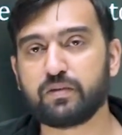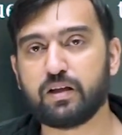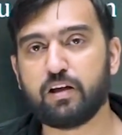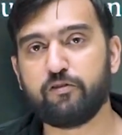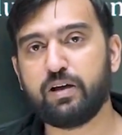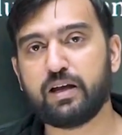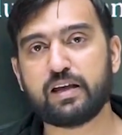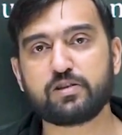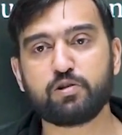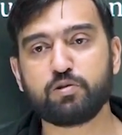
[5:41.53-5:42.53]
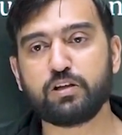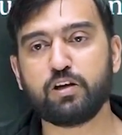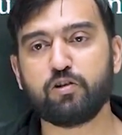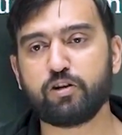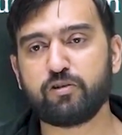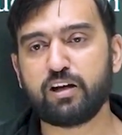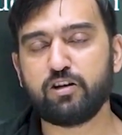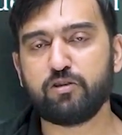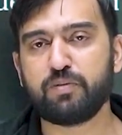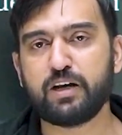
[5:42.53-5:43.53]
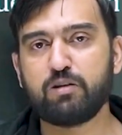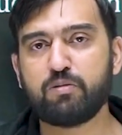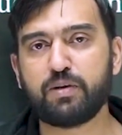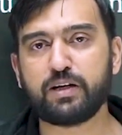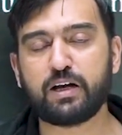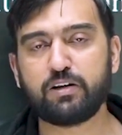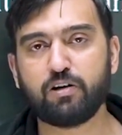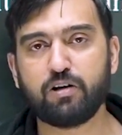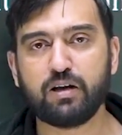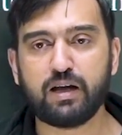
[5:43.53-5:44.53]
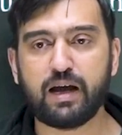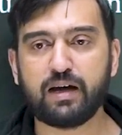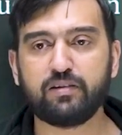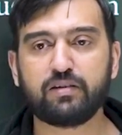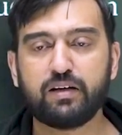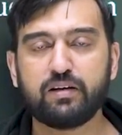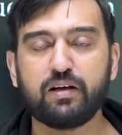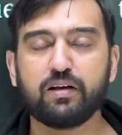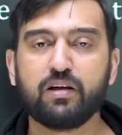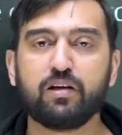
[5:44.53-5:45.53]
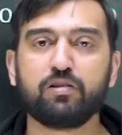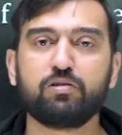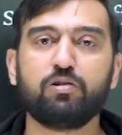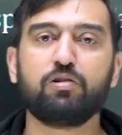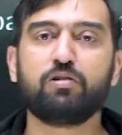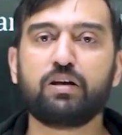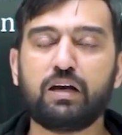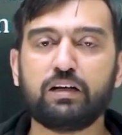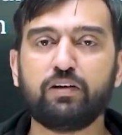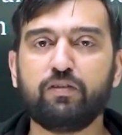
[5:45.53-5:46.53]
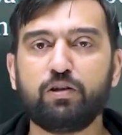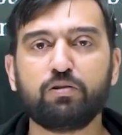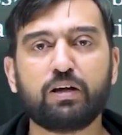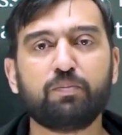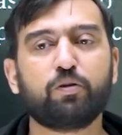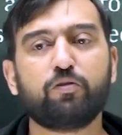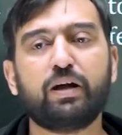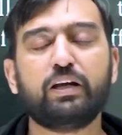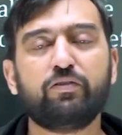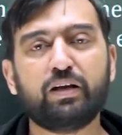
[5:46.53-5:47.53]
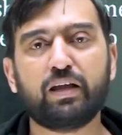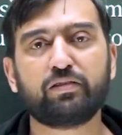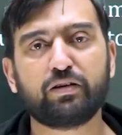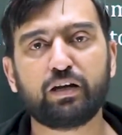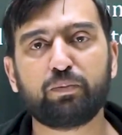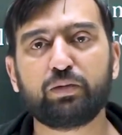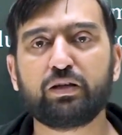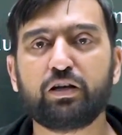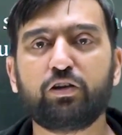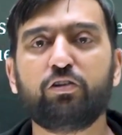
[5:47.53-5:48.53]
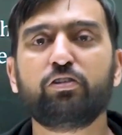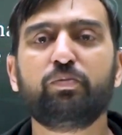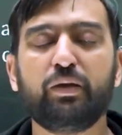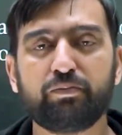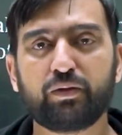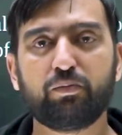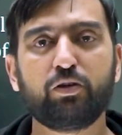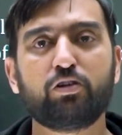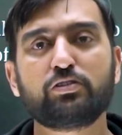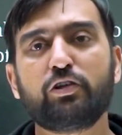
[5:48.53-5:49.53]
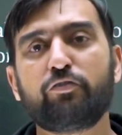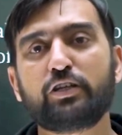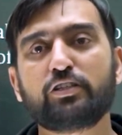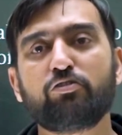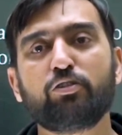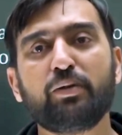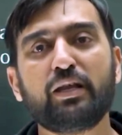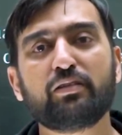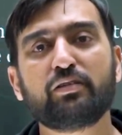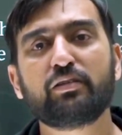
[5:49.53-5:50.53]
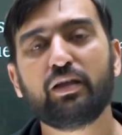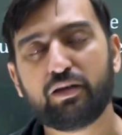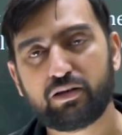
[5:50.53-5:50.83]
whereas due to the lower value of bending moment and all at the center, so relatively you can provide even lesser depth in continuous beam because deflections would be lesser there.